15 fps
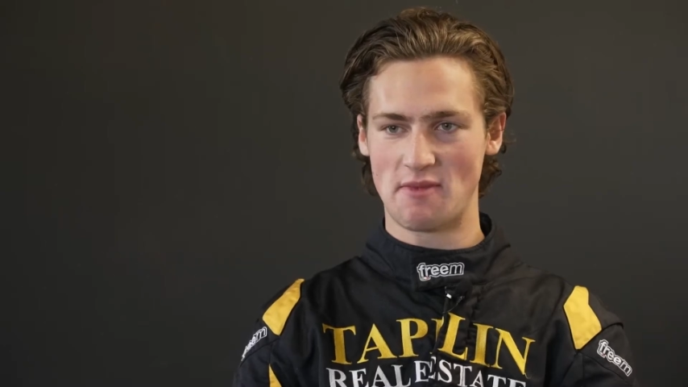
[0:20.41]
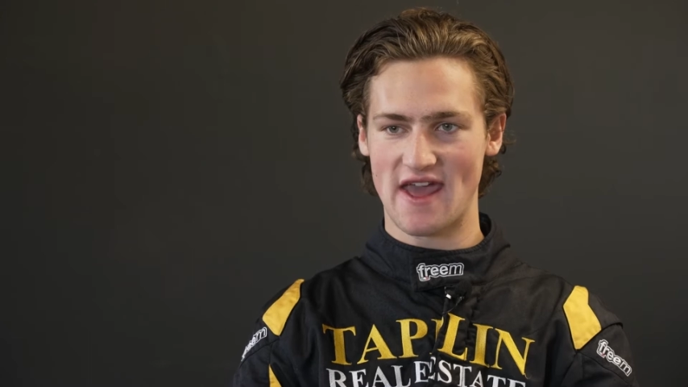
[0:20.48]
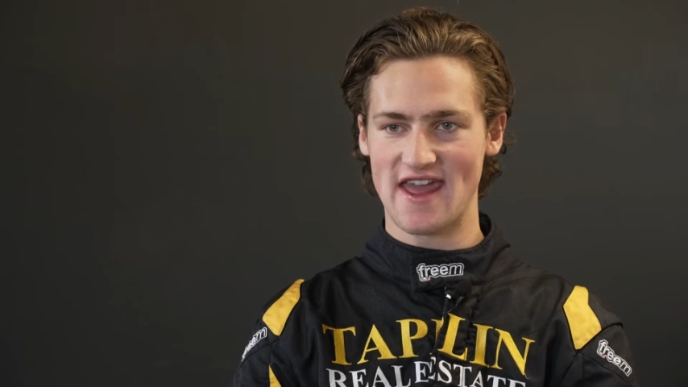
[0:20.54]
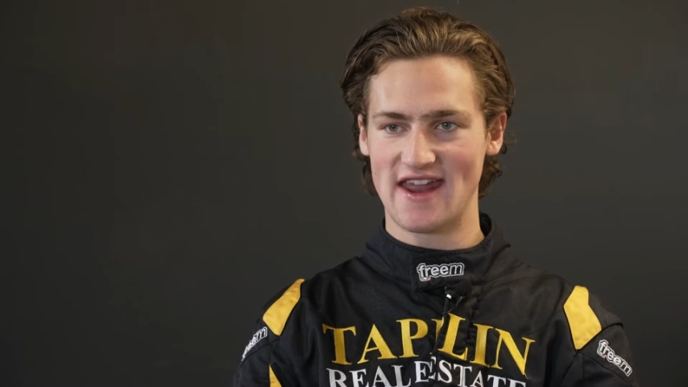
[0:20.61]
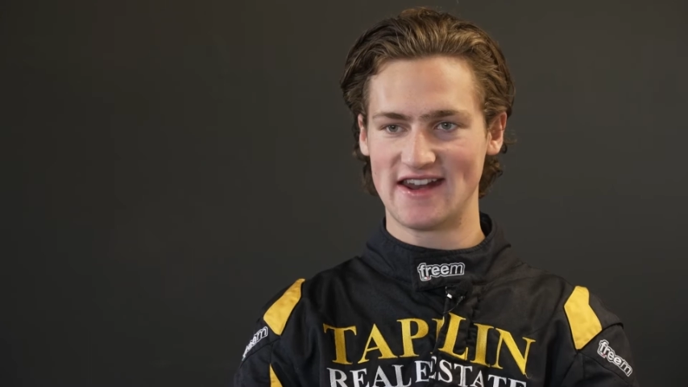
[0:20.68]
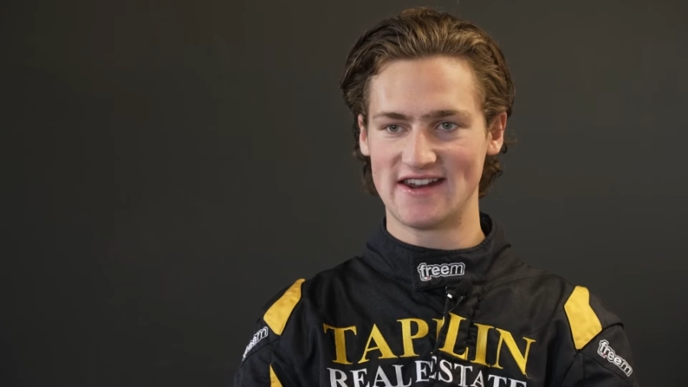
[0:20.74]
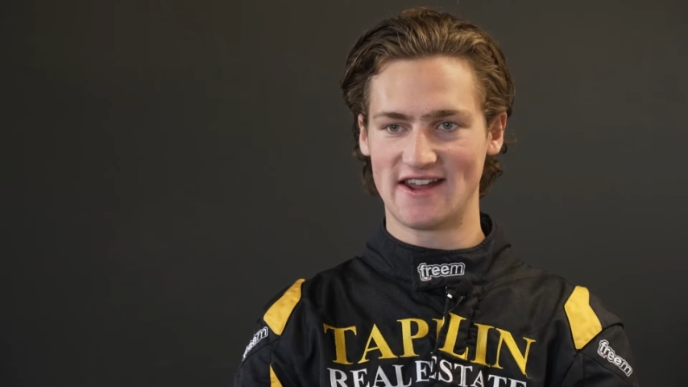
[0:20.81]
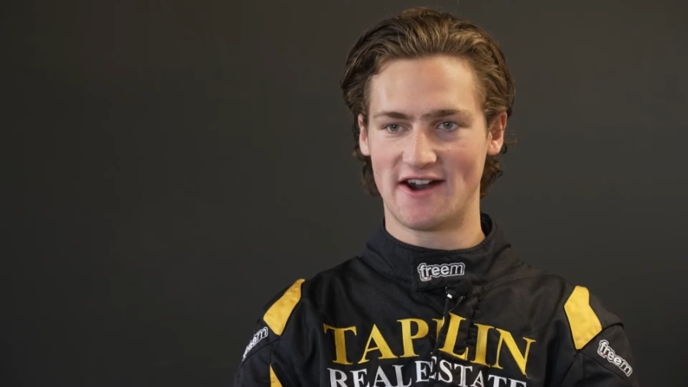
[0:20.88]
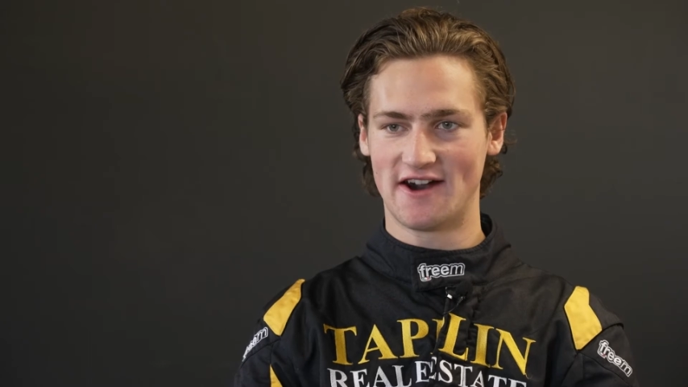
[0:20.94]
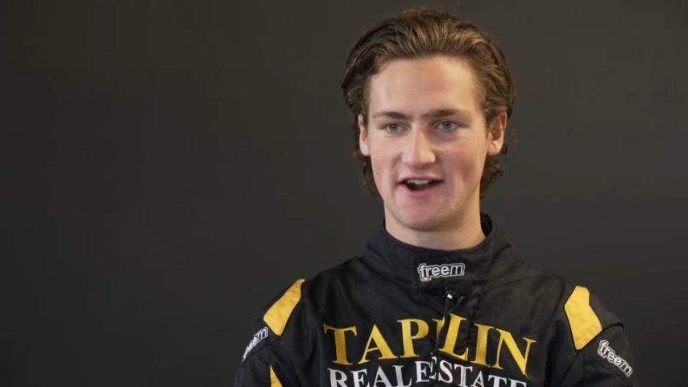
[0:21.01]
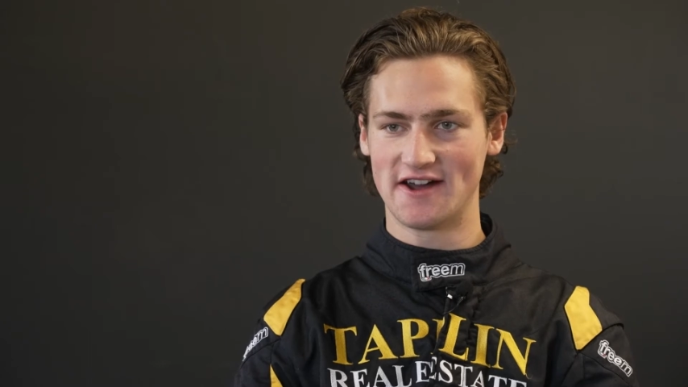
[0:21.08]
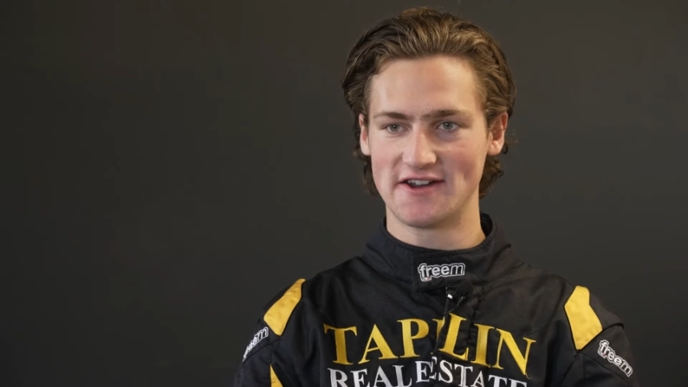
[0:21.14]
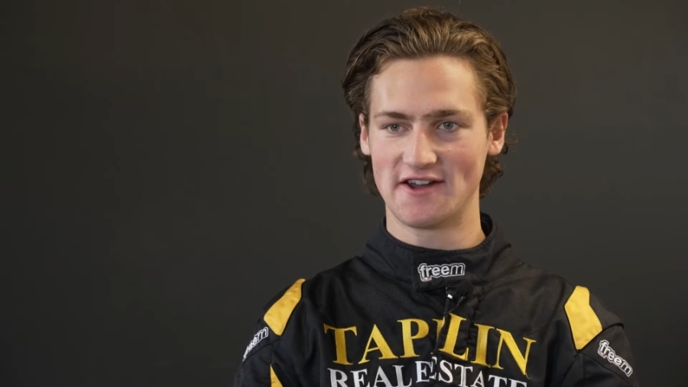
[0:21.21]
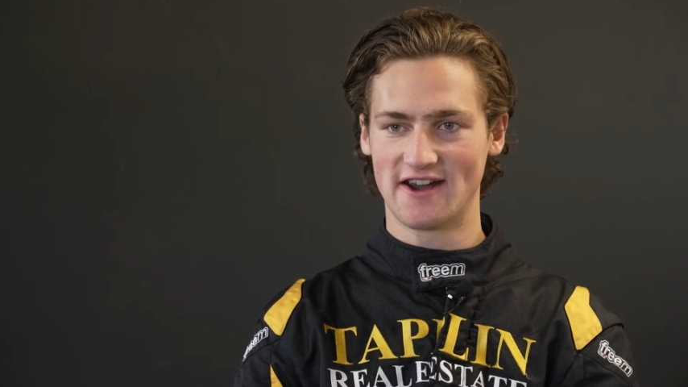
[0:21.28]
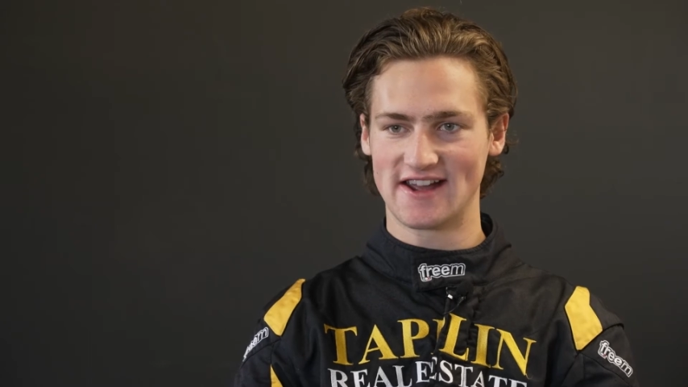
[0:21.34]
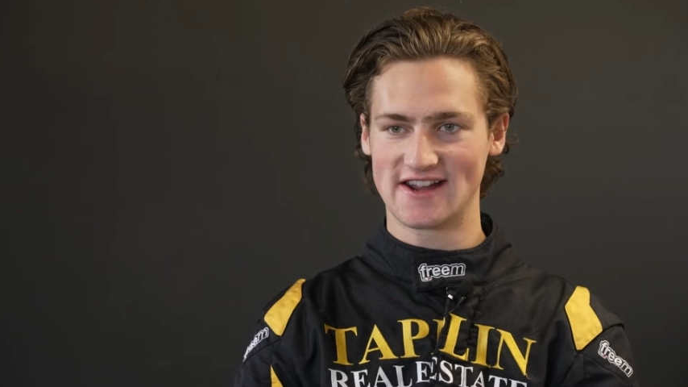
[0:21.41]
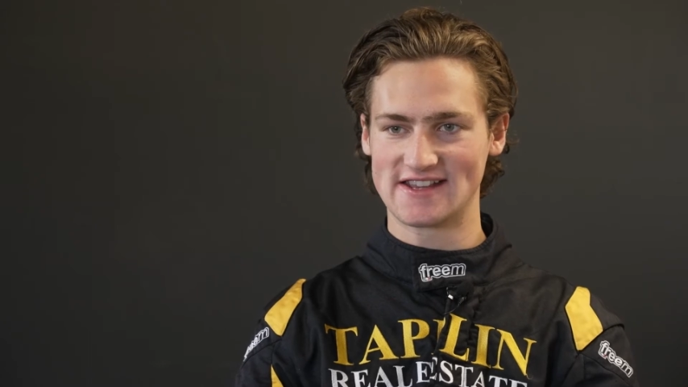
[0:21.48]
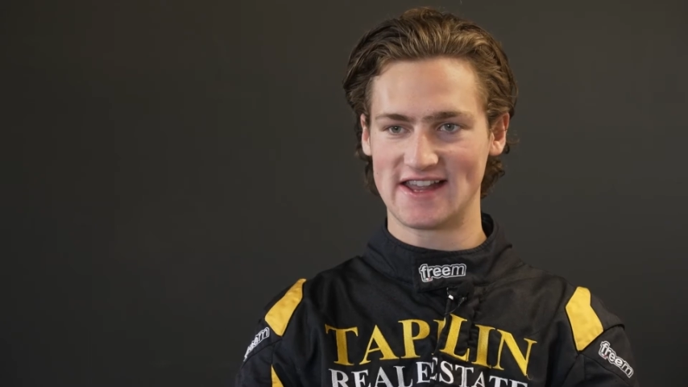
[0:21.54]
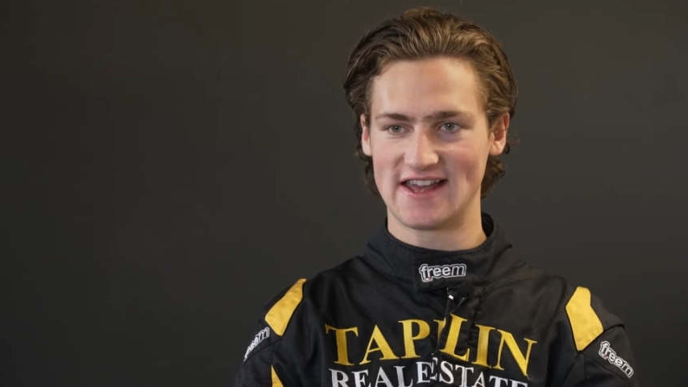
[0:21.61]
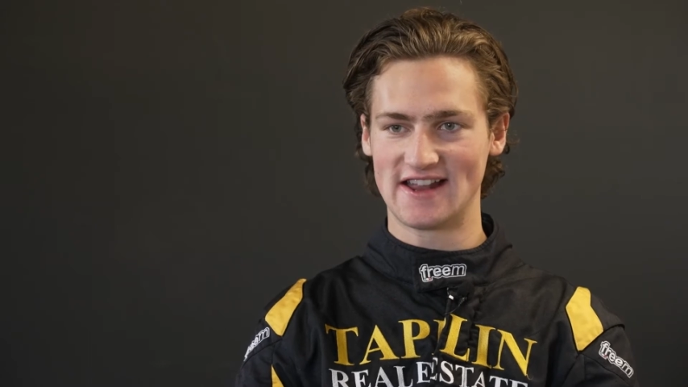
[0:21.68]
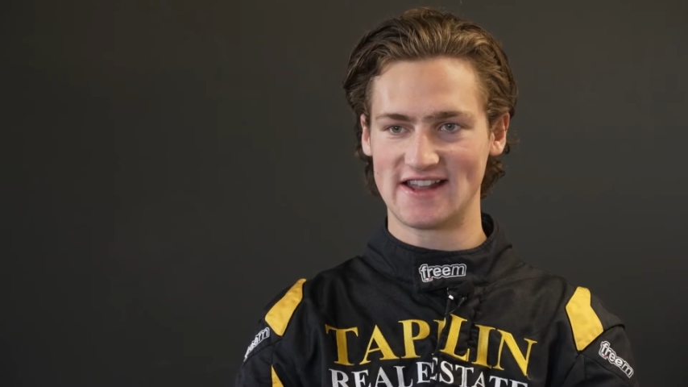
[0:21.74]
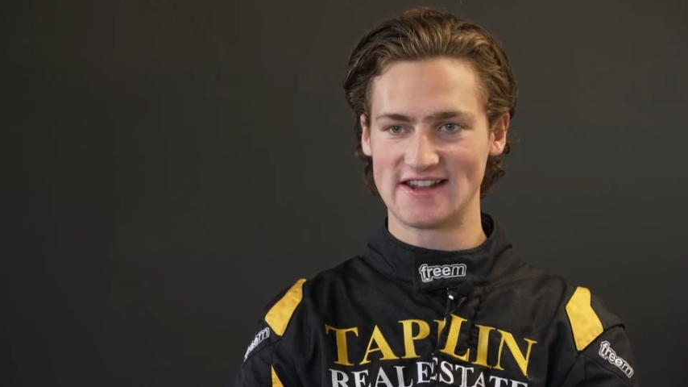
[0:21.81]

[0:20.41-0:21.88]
pan in a Hind IXL